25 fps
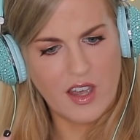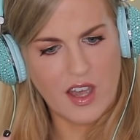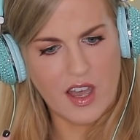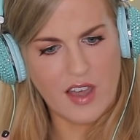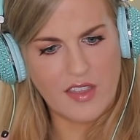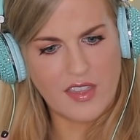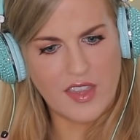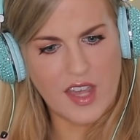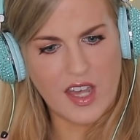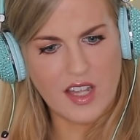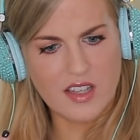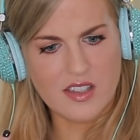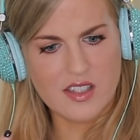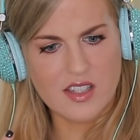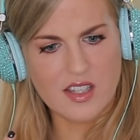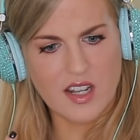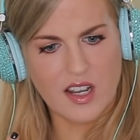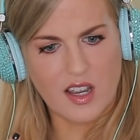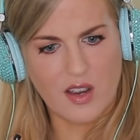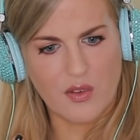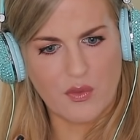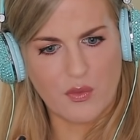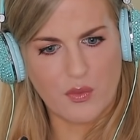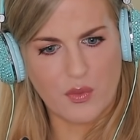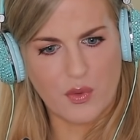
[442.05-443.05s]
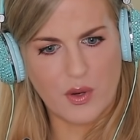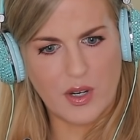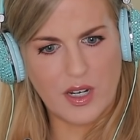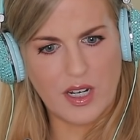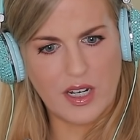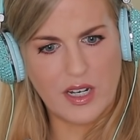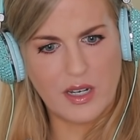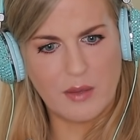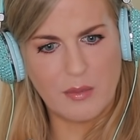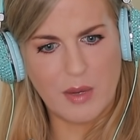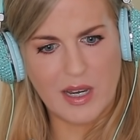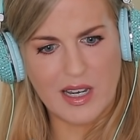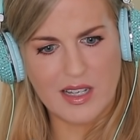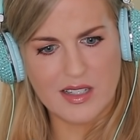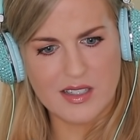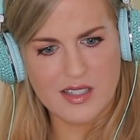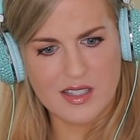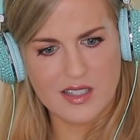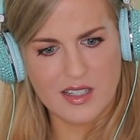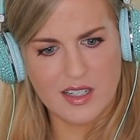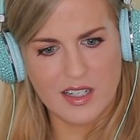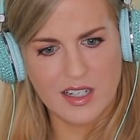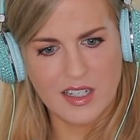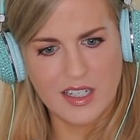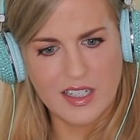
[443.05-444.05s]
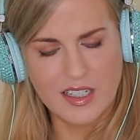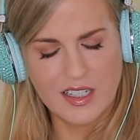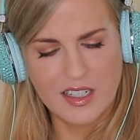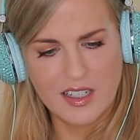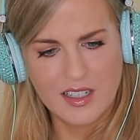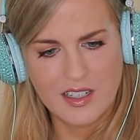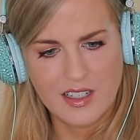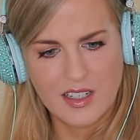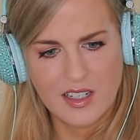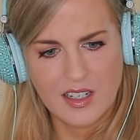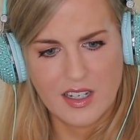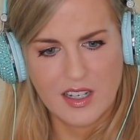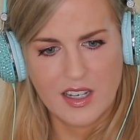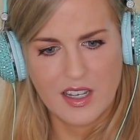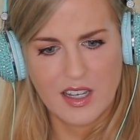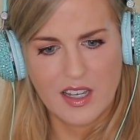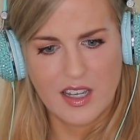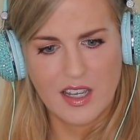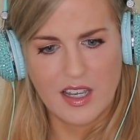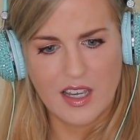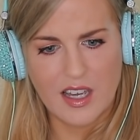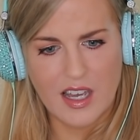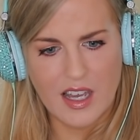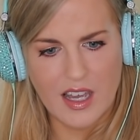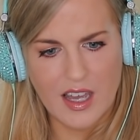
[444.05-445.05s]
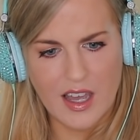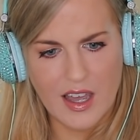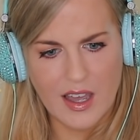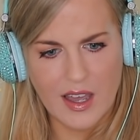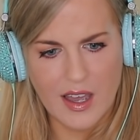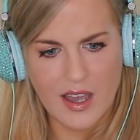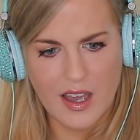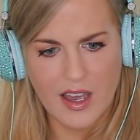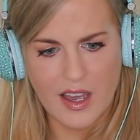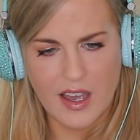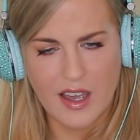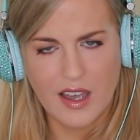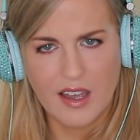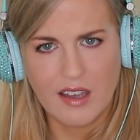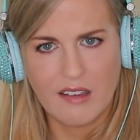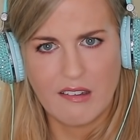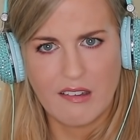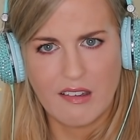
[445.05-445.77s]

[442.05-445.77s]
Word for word: And that's like a really bad sign. Uh,